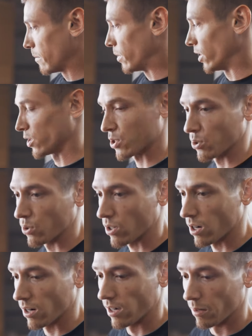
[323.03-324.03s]
polish the whole
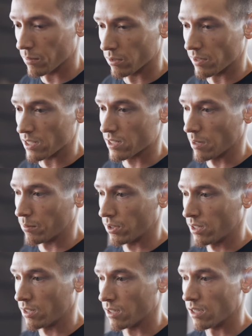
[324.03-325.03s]
car out, I'm gonna reassemble
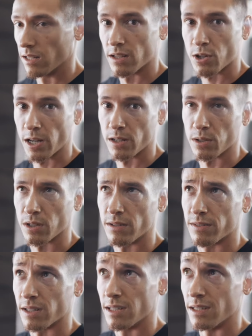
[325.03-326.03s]
it and try to
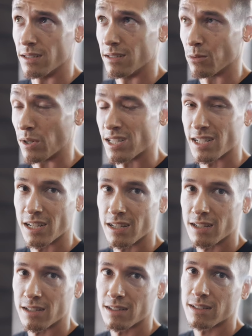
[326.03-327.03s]
deliver it Wednesday,
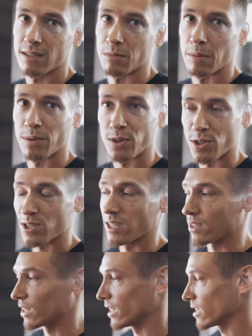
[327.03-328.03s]
maybe Thursday at
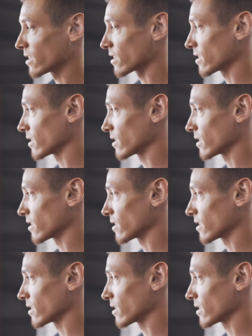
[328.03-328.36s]
the latest.